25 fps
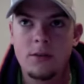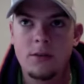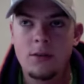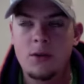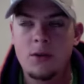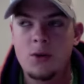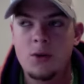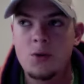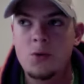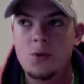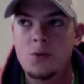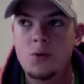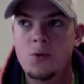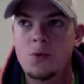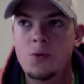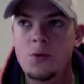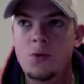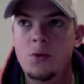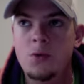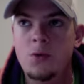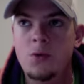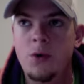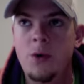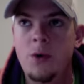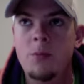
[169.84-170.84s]

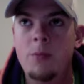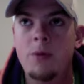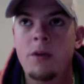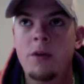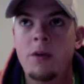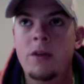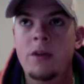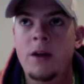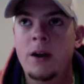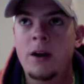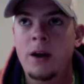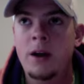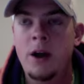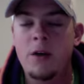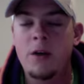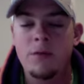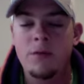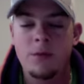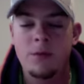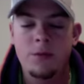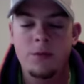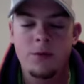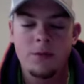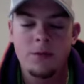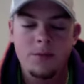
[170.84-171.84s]
or empathetic,
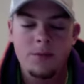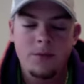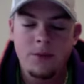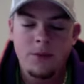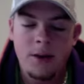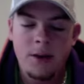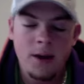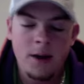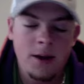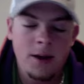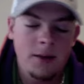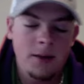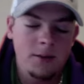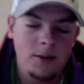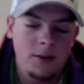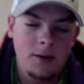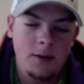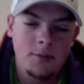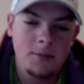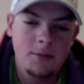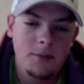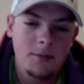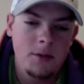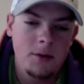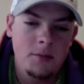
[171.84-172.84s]
however you want to say it. I
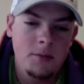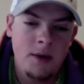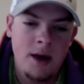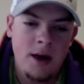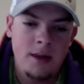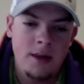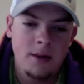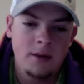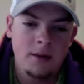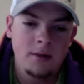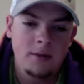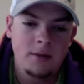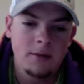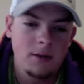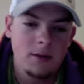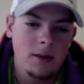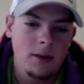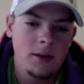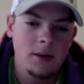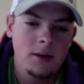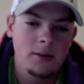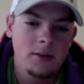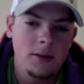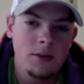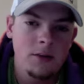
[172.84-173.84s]
say empathic, I
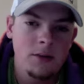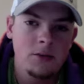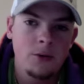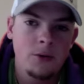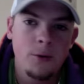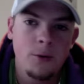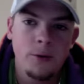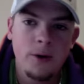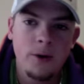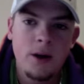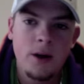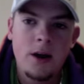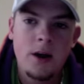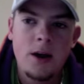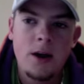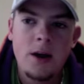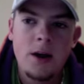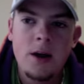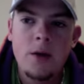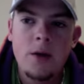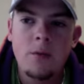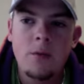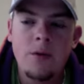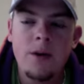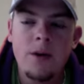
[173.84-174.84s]
think it sounds cooler.
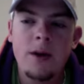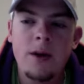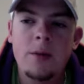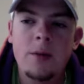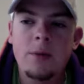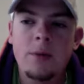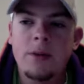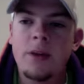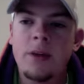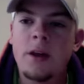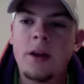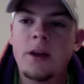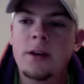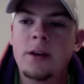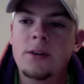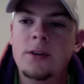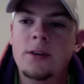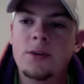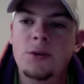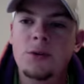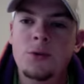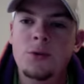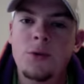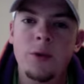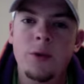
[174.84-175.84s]
Very empathetic
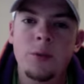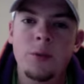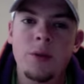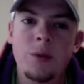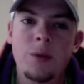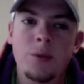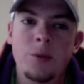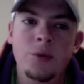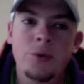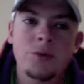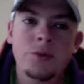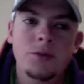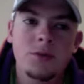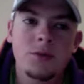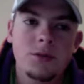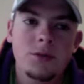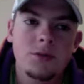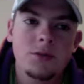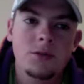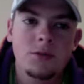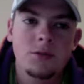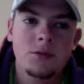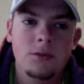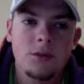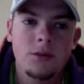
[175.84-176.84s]
to other
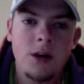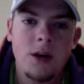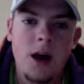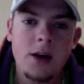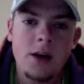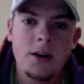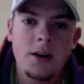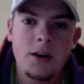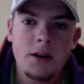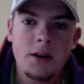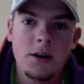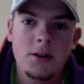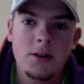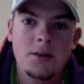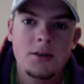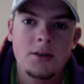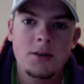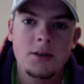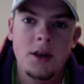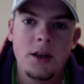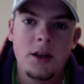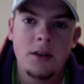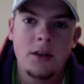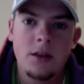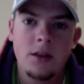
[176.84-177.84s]
people's
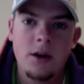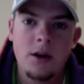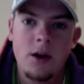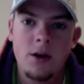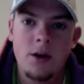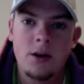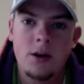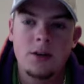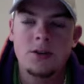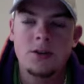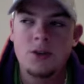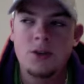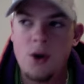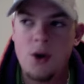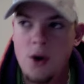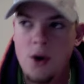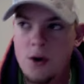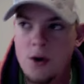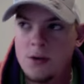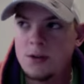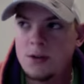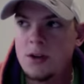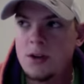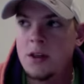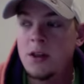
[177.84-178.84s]
ideas and their
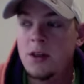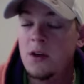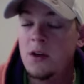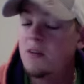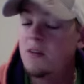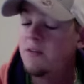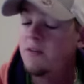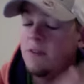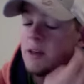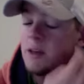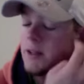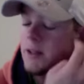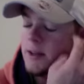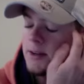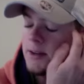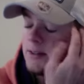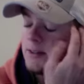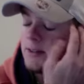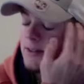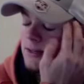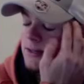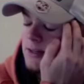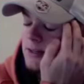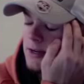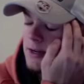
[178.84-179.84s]
concerns and their feelings